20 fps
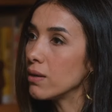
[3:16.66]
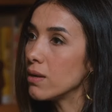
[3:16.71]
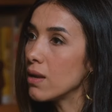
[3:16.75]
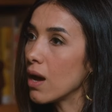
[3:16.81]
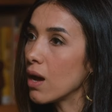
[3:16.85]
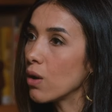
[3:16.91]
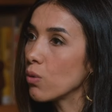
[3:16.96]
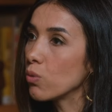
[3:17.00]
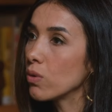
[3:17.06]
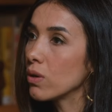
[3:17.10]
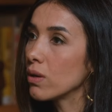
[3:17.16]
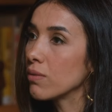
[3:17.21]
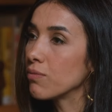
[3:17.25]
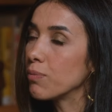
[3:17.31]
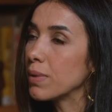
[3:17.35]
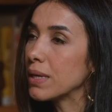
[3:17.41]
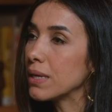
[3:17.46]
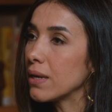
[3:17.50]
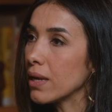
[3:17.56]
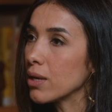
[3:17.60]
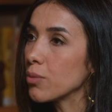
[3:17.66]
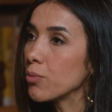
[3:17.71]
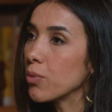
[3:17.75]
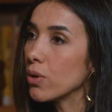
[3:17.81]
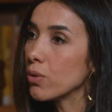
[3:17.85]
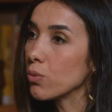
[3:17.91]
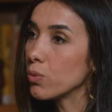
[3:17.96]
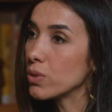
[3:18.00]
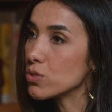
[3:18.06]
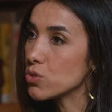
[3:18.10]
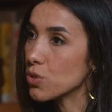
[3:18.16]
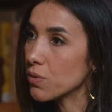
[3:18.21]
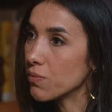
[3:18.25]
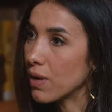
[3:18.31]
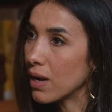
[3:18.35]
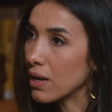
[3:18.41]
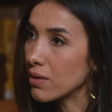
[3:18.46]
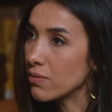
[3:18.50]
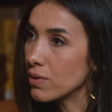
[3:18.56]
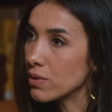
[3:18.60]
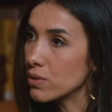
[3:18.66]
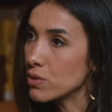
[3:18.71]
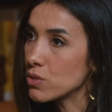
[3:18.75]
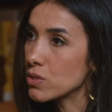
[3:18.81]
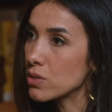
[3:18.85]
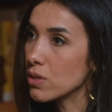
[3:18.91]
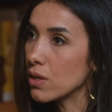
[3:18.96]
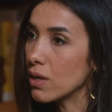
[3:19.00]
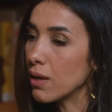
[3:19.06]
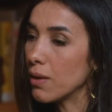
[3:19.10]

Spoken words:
now we've been able, with survivors,